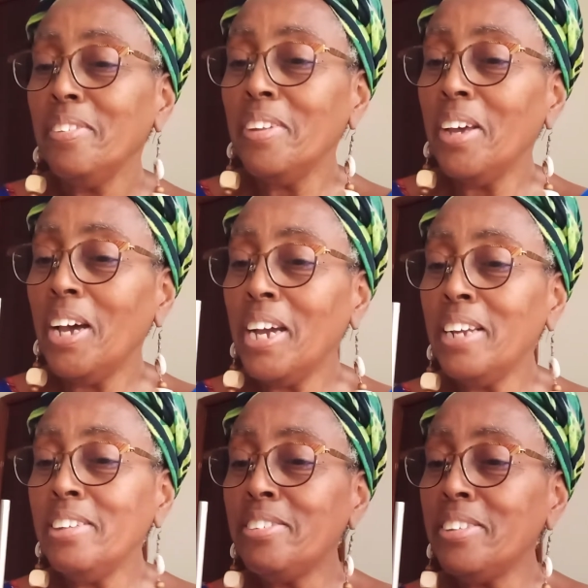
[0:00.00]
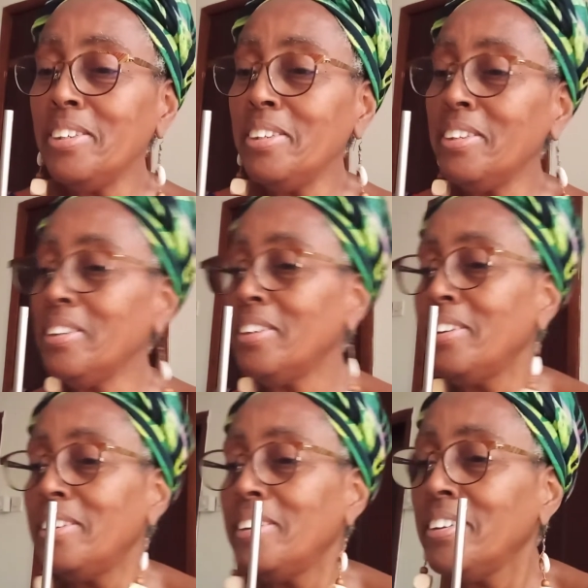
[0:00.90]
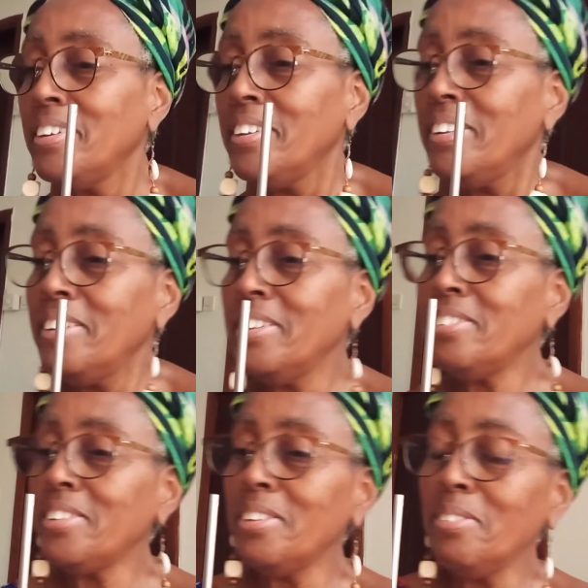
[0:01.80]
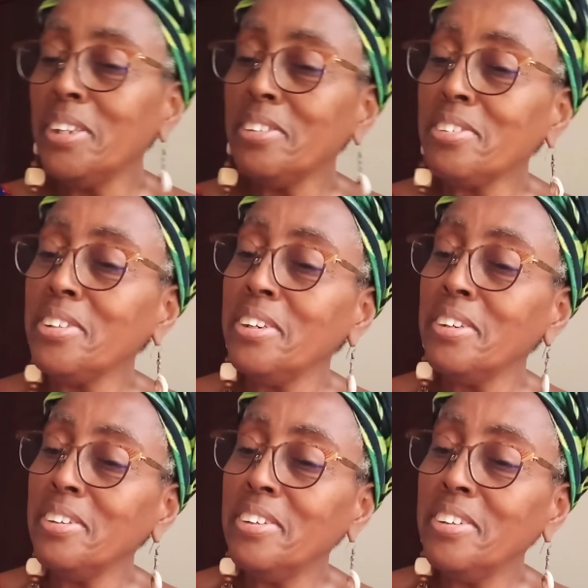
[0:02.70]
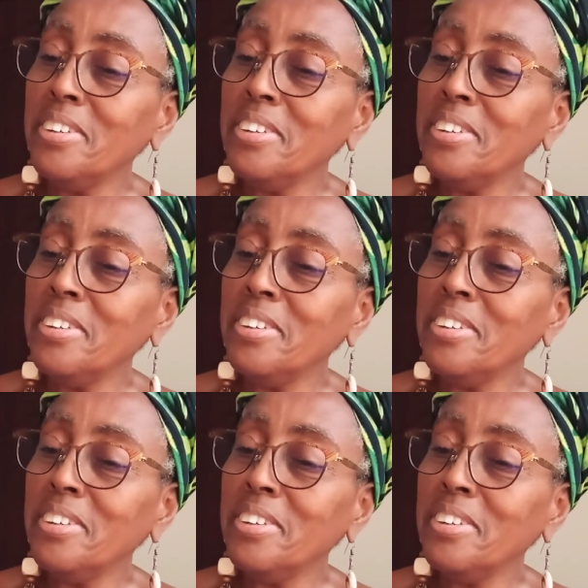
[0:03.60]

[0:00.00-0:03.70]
The Icy, let's see what it's called.